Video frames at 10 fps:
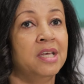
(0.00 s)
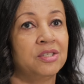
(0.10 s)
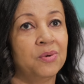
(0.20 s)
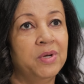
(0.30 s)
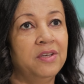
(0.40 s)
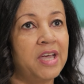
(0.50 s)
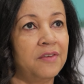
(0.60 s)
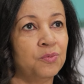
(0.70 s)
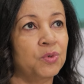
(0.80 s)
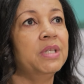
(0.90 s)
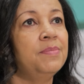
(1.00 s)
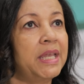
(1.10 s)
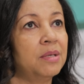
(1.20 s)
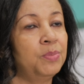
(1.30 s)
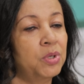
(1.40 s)
So we have really
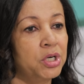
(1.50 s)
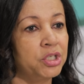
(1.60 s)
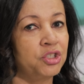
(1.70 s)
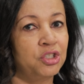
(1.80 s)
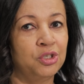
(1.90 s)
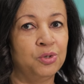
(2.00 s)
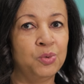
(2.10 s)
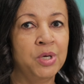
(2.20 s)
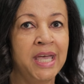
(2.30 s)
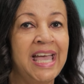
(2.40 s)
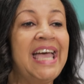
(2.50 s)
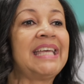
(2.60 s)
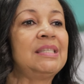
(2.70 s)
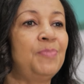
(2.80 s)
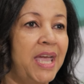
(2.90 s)
made a push to
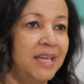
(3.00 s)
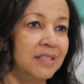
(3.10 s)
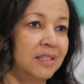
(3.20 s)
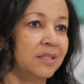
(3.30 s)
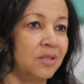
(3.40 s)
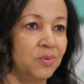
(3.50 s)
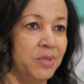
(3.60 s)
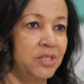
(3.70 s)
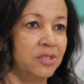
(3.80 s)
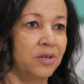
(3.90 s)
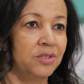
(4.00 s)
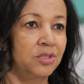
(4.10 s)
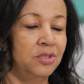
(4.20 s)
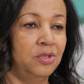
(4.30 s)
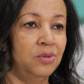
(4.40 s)
expand clinical
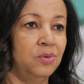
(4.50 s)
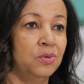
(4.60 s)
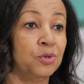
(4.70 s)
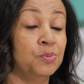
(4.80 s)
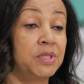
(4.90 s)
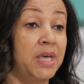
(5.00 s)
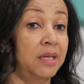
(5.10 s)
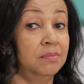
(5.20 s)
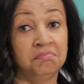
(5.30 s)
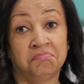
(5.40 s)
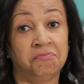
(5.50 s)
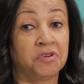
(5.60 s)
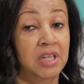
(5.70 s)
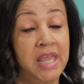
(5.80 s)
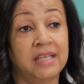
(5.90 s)
research to groups that
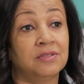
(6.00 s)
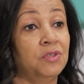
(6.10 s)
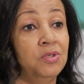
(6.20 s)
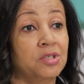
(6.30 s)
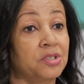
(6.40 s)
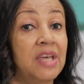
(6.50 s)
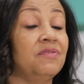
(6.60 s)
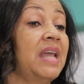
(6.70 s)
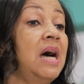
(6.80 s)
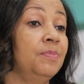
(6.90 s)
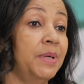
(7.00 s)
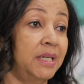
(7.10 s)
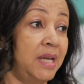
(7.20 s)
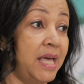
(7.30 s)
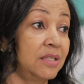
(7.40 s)
for the last few years have not
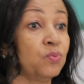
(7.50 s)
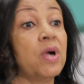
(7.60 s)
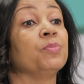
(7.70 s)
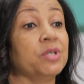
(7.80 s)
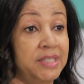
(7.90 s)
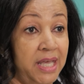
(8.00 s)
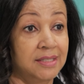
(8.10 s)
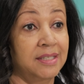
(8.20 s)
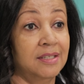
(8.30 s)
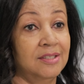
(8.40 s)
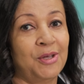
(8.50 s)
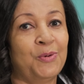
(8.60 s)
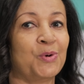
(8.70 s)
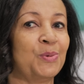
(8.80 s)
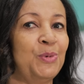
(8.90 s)
been as represented. So
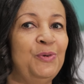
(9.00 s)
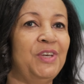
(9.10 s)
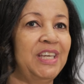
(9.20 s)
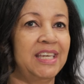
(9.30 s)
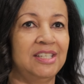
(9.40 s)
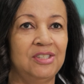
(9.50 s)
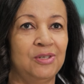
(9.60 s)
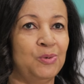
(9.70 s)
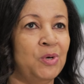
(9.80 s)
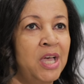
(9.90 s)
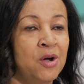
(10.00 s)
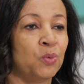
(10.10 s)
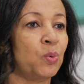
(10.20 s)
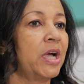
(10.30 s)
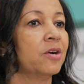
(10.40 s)
we're moving into
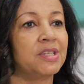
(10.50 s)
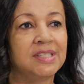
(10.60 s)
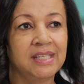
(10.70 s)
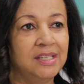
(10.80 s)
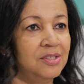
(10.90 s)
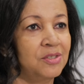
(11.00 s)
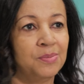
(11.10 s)
rare disease.